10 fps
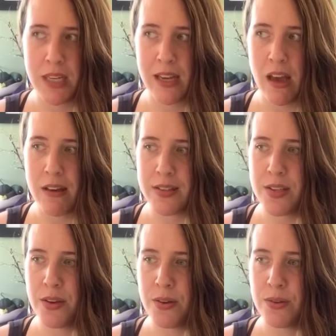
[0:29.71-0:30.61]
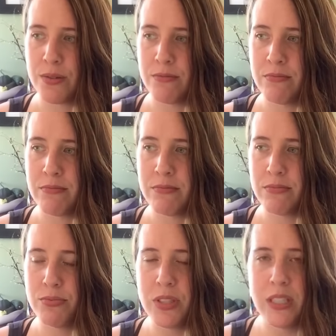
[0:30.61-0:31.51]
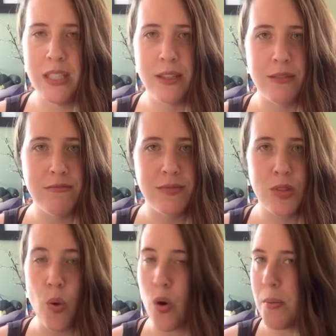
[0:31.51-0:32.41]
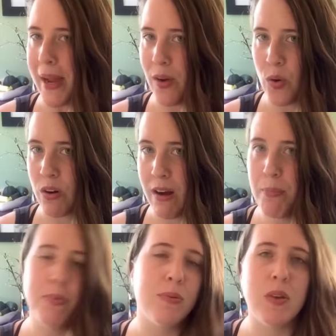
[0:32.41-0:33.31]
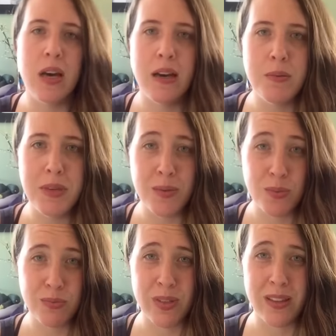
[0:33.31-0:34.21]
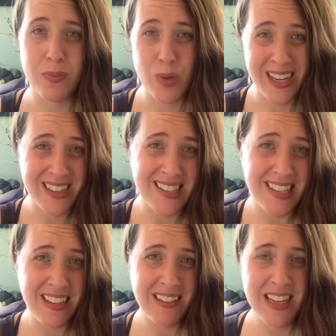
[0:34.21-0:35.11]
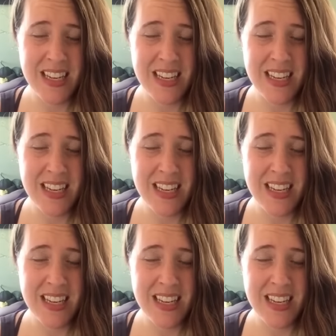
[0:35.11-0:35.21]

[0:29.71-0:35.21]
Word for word: I also really tore my core up um, with pregnancy.